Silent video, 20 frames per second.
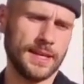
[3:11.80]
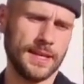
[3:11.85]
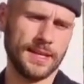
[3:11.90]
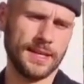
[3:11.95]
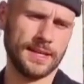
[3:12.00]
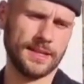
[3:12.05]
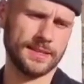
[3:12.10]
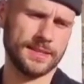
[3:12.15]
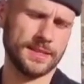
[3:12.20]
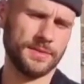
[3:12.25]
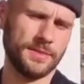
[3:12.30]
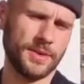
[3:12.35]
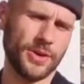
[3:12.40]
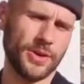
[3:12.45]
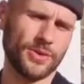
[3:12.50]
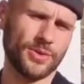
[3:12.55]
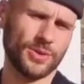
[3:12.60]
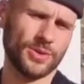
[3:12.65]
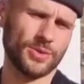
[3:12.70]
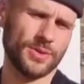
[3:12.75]
It's a
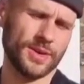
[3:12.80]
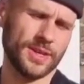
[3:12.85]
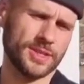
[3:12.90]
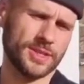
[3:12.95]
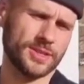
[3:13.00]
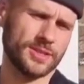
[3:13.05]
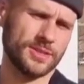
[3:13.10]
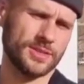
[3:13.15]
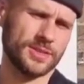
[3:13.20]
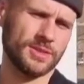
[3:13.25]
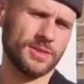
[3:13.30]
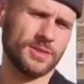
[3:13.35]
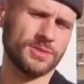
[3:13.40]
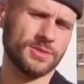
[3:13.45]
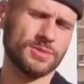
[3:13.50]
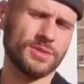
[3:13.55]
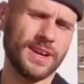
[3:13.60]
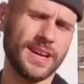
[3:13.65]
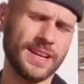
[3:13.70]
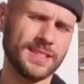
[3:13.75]
very good question. So
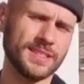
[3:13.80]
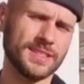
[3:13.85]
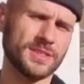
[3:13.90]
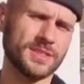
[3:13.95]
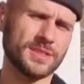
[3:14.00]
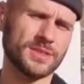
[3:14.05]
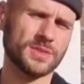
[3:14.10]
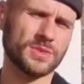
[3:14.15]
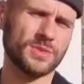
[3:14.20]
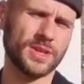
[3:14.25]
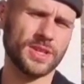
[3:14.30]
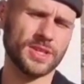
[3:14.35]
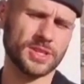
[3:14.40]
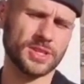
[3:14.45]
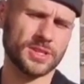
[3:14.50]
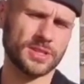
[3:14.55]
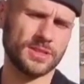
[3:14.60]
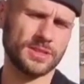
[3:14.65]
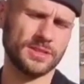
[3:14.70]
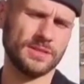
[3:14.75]
to answer this
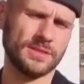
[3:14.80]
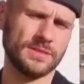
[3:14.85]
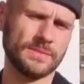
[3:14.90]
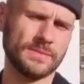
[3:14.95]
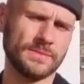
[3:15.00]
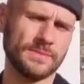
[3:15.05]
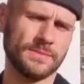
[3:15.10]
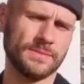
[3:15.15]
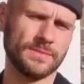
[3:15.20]
question,